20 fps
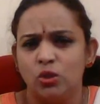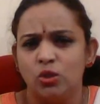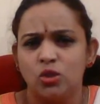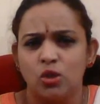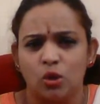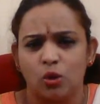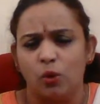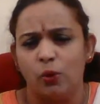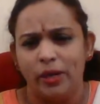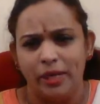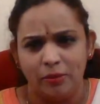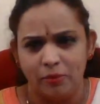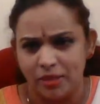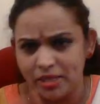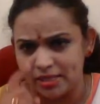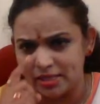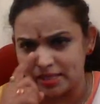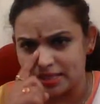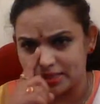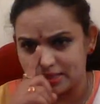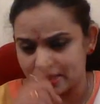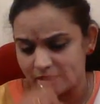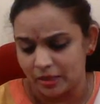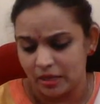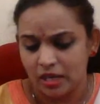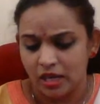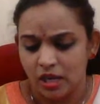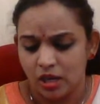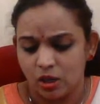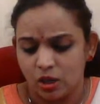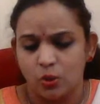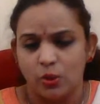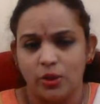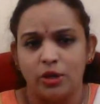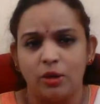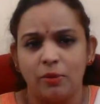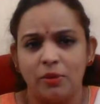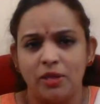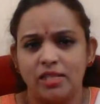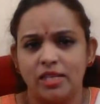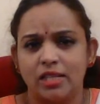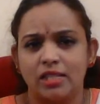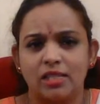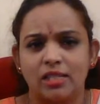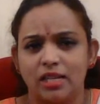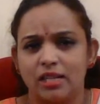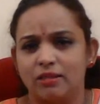So Queen B6. Queen into B6.